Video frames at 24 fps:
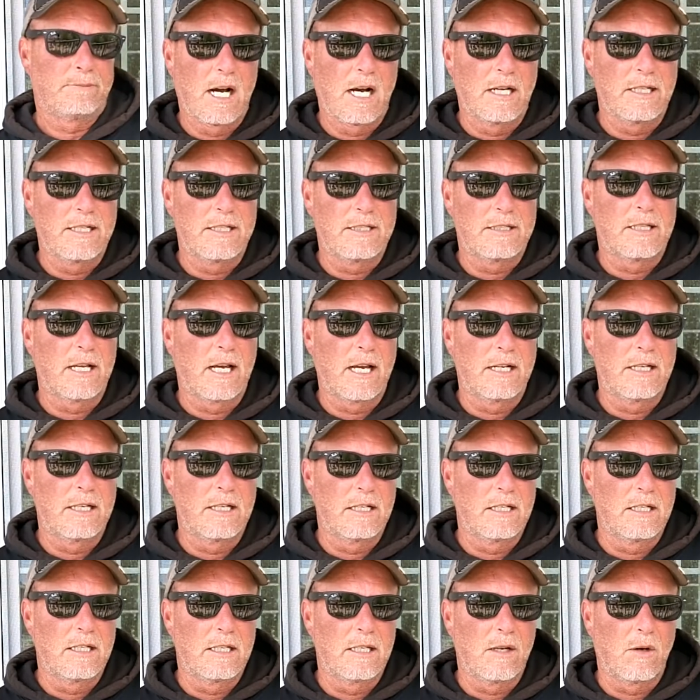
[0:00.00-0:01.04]
I
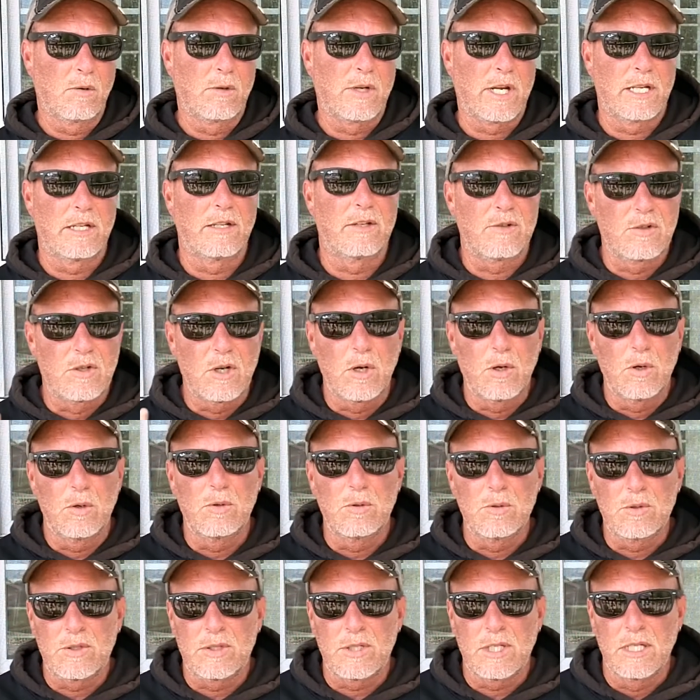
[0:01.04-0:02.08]
decided, okay, the
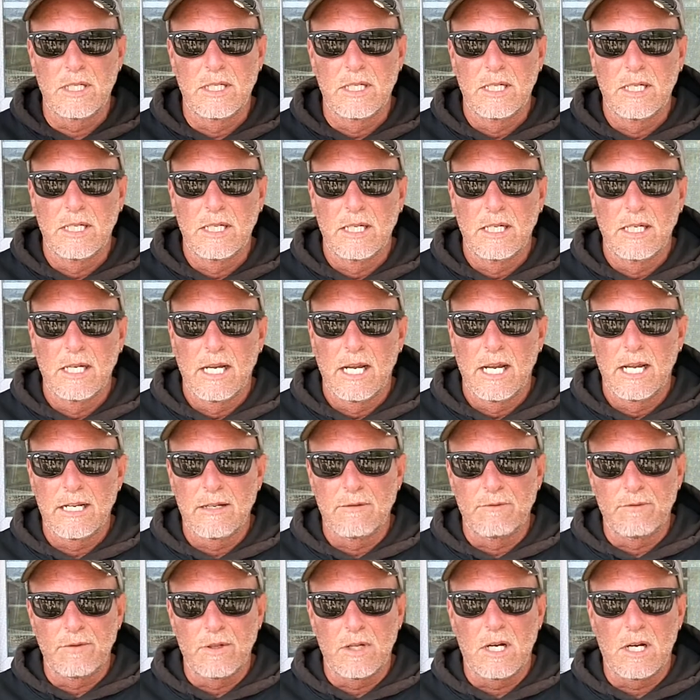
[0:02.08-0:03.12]
shows
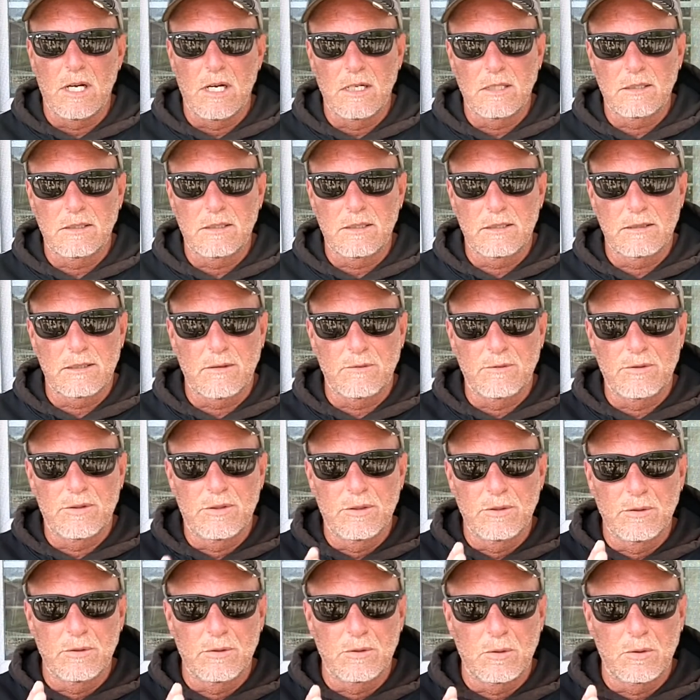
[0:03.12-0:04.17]
and the vlogs, because I was
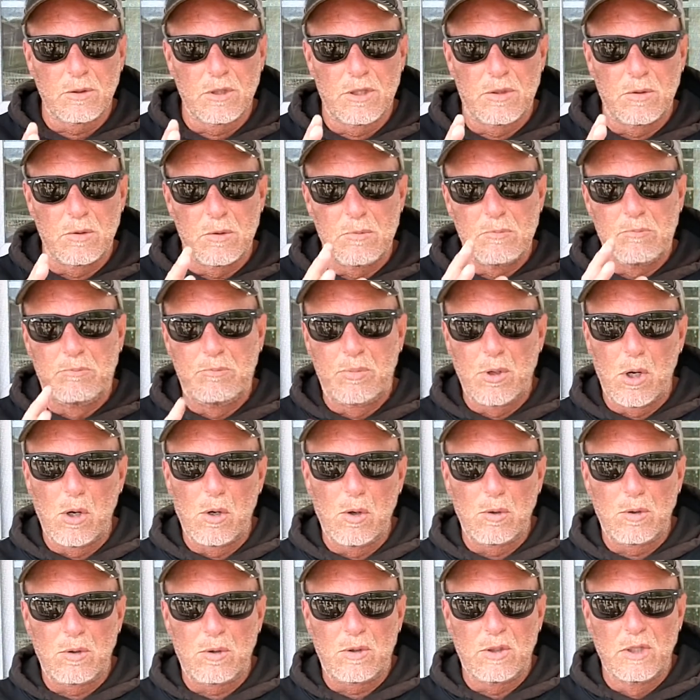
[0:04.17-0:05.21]
still sort of doing
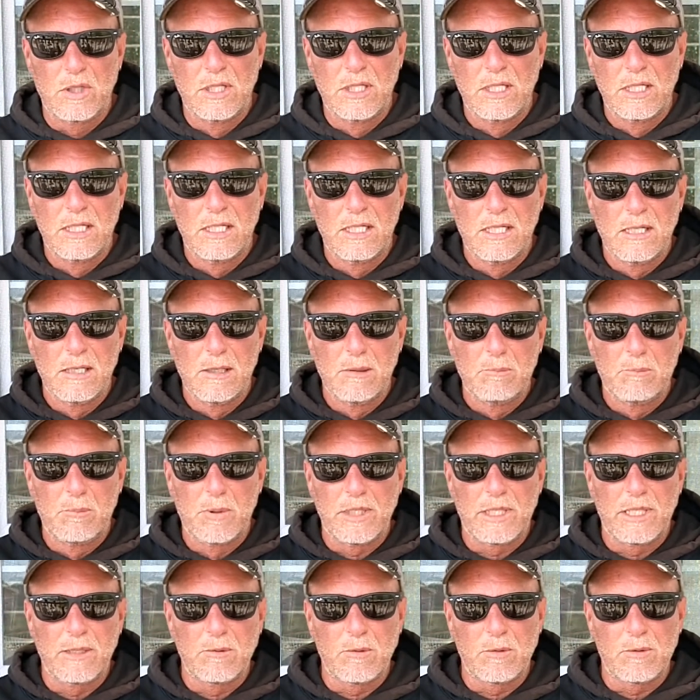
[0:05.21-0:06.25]
both,
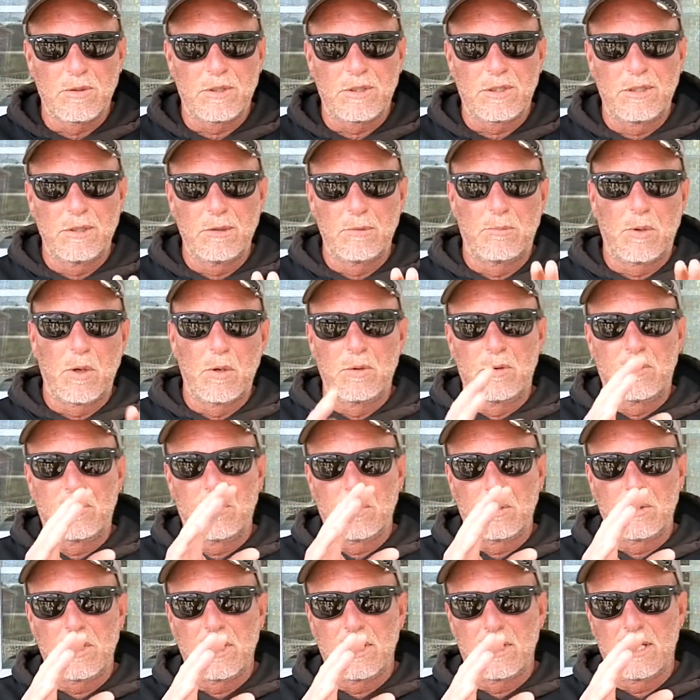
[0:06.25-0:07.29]
but they were still both
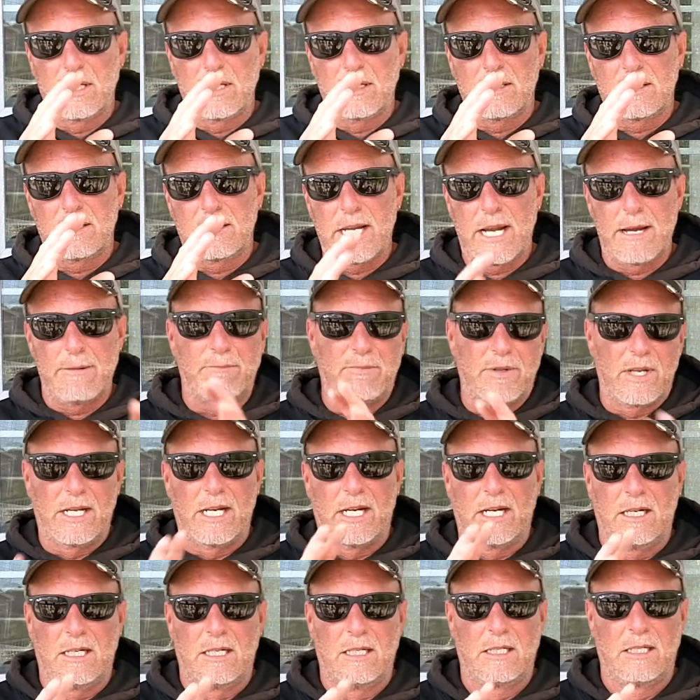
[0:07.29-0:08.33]
sort of the same
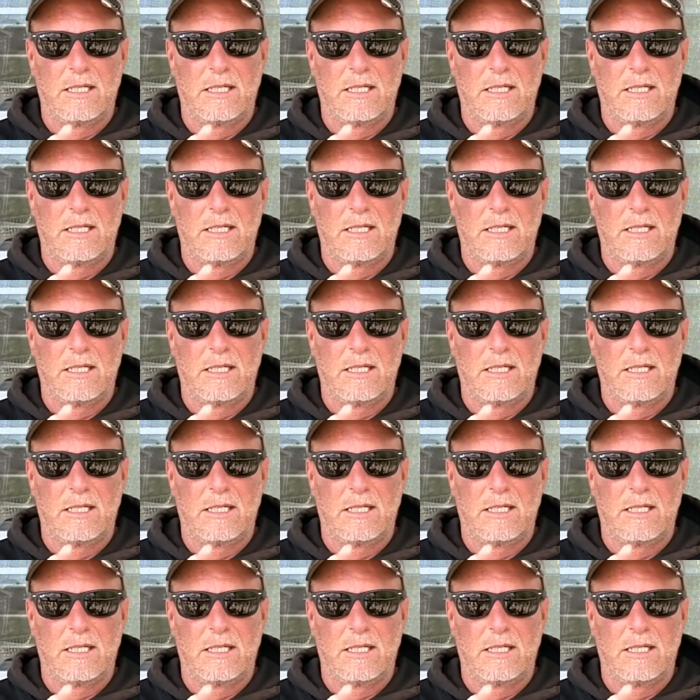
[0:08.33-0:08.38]
thing.